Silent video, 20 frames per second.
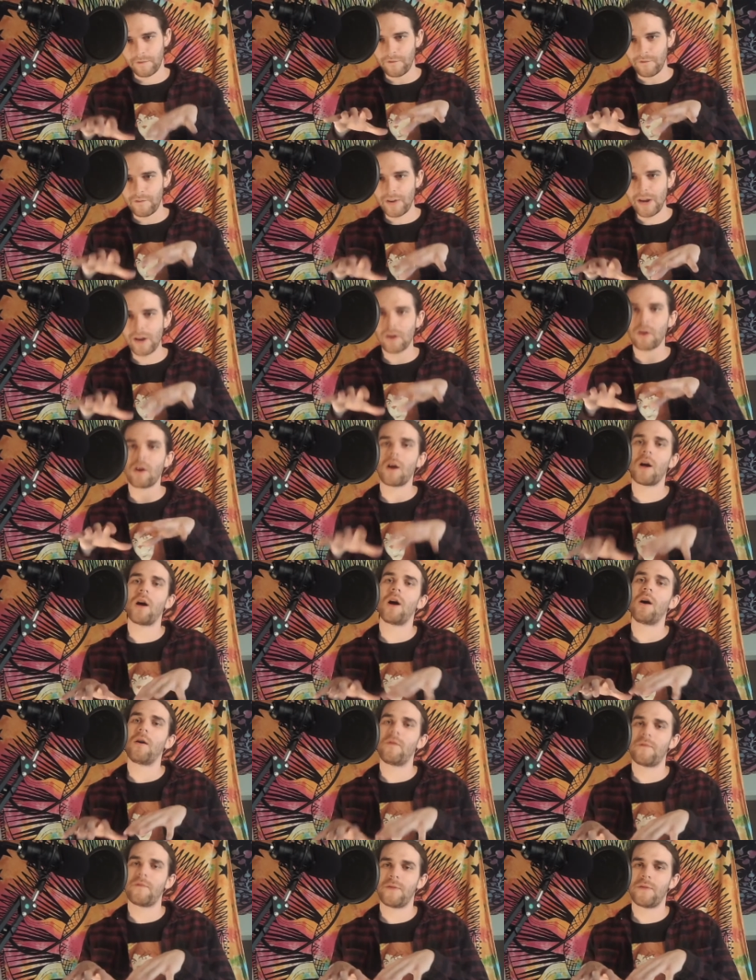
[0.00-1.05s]
fear
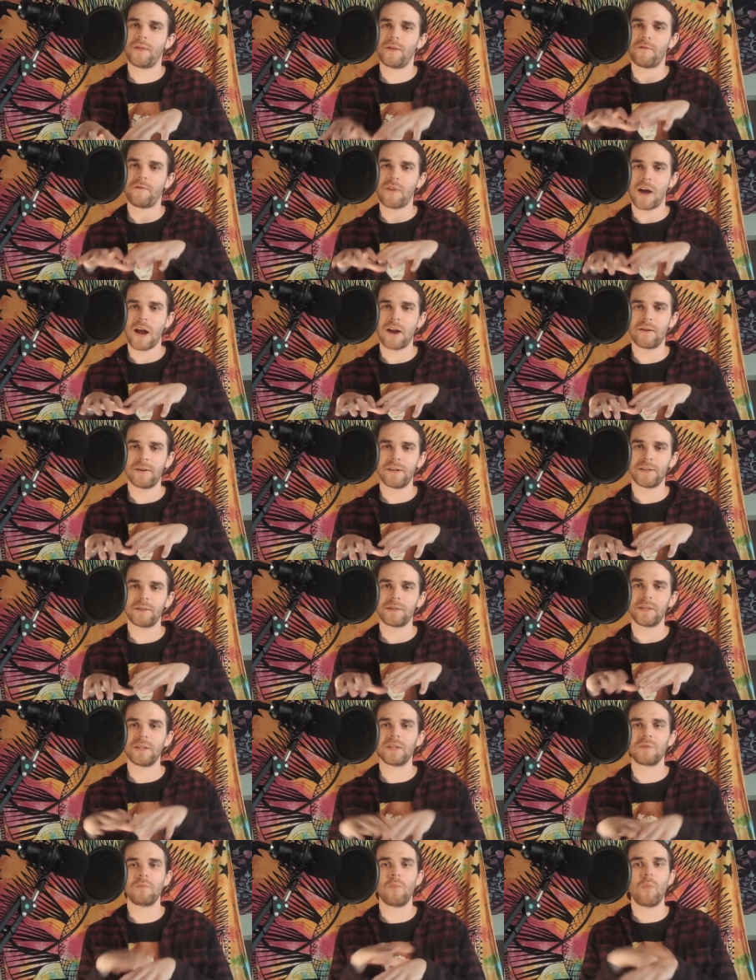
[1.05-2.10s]
of the virus
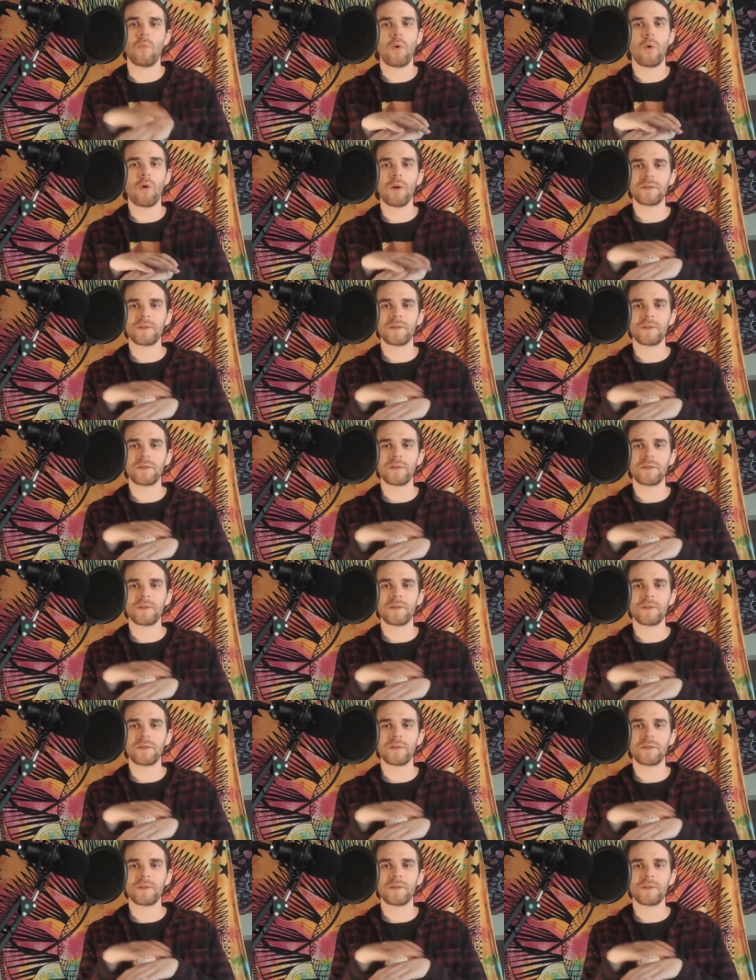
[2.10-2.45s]
is more